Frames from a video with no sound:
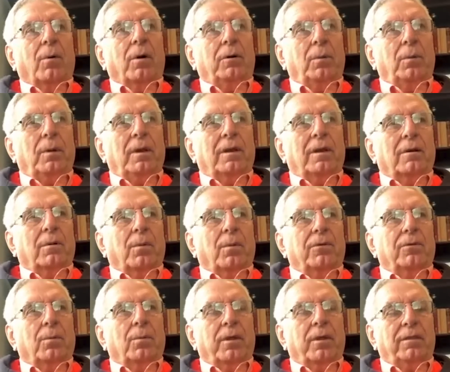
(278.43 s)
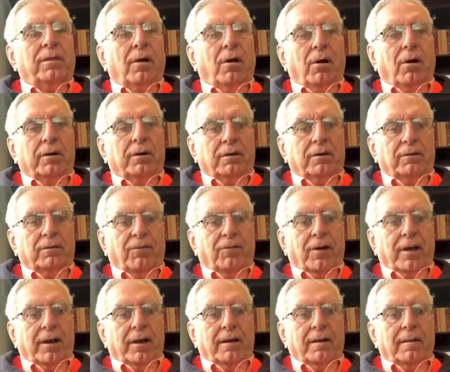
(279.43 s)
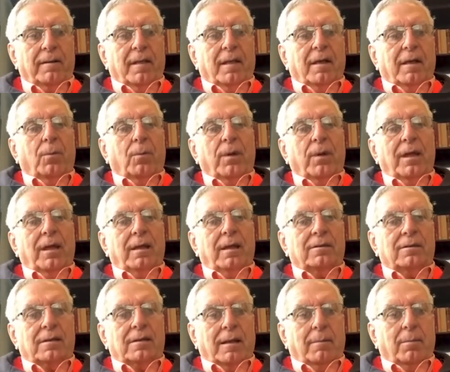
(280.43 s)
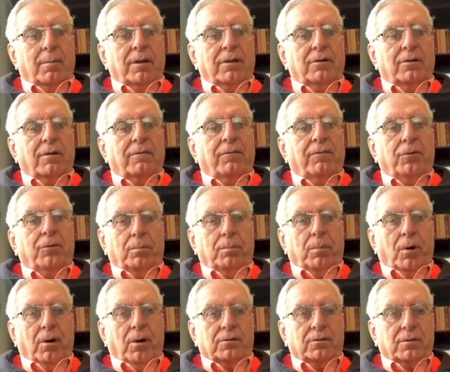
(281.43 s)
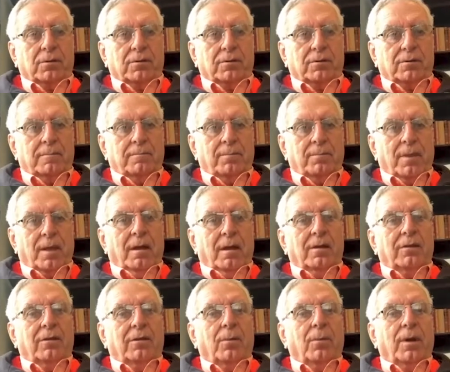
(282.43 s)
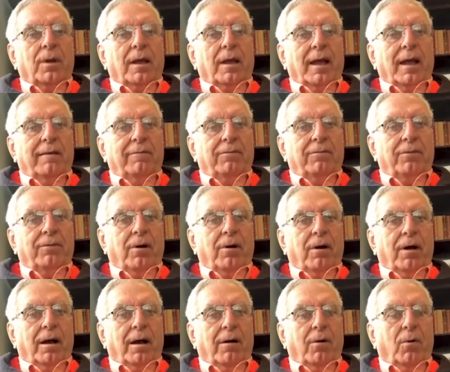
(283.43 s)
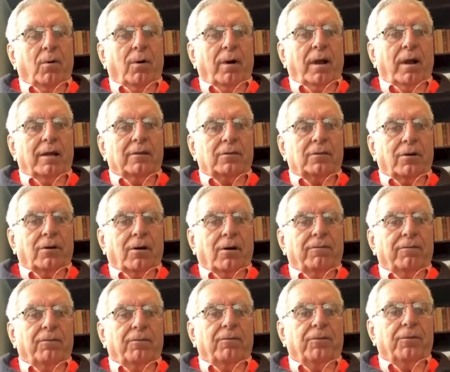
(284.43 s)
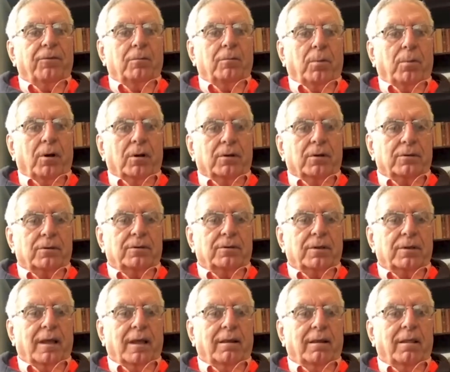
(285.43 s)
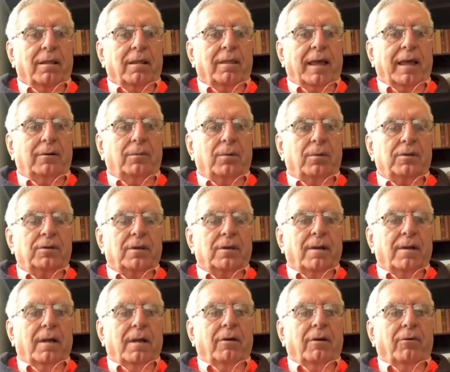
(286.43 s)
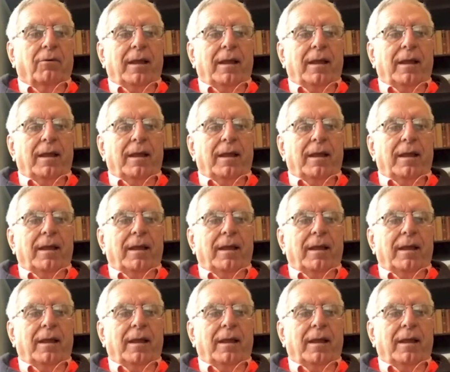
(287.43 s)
So what we did was, with the Heartist Fund, we established food parcels. So we gave all our staff food parcels, and that was